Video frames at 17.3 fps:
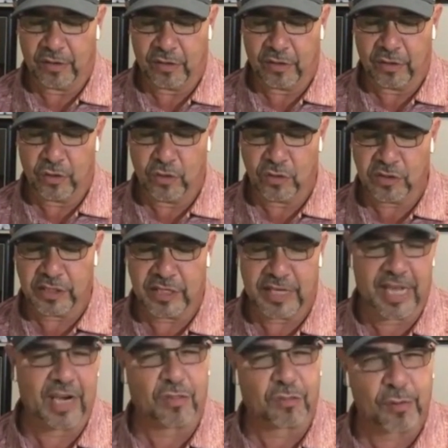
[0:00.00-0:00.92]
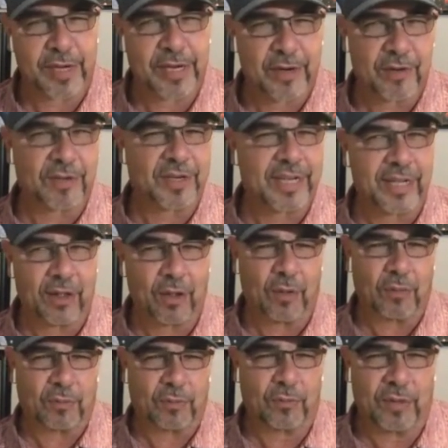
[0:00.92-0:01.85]
usually you get a 3-year
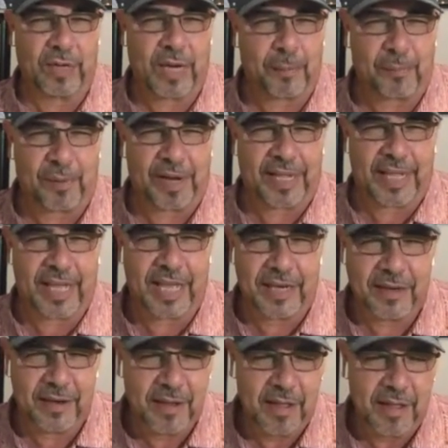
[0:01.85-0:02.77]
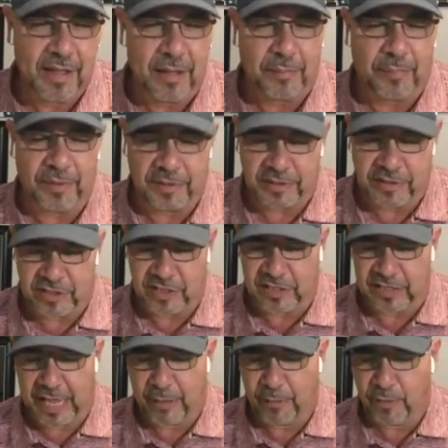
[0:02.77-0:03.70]
deal when they bring in, but
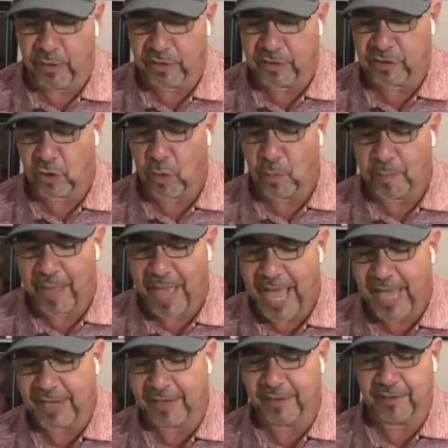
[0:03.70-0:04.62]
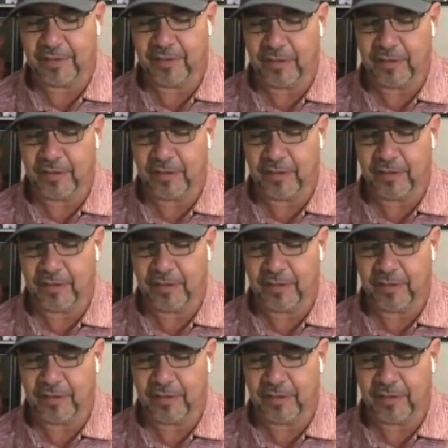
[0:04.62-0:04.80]
they were so bad,